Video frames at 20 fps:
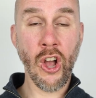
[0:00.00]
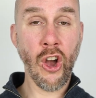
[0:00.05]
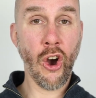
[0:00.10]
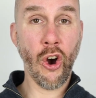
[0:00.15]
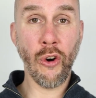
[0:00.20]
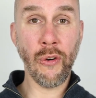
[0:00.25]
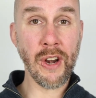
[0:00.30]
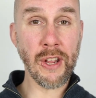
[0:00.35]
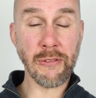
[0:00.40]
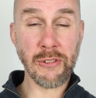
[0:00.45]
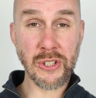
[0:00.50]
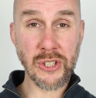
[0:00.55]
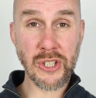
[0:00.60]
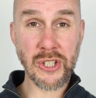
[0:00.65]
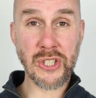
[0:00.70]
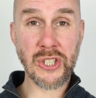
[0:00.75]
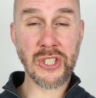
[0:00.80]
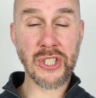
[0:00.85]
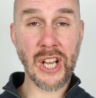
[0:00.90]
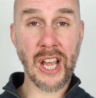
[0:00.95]
or even
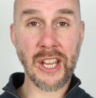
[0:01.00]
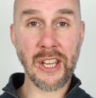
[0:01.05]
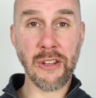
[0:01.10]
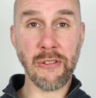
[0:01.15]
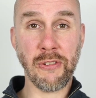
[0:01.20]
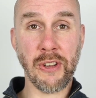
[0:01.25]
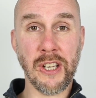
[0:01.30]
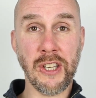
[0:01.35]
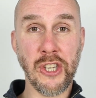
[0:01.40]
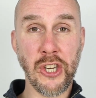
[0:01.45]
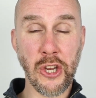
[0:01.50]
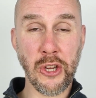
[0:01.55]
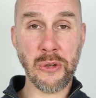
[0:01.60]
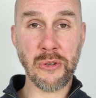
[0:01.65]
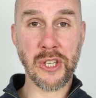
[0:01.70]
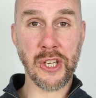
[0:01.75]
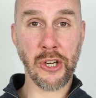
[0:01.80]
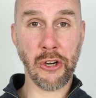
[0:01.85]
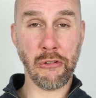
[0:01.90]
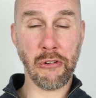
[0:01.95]
just saving
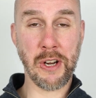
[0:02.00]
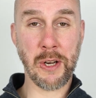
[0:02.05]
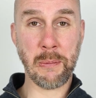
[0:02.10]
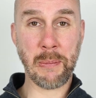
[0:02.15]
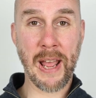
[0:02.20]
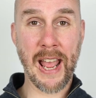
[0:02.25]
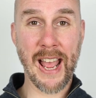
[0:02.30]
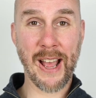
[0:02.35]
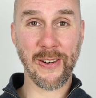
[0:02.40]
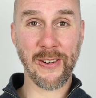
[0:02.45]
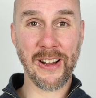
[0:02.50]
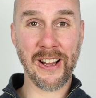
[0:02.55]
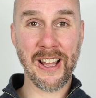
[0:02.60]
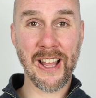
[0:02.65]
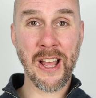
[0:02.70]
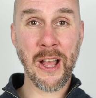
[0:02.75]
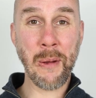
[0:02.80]
using grid power,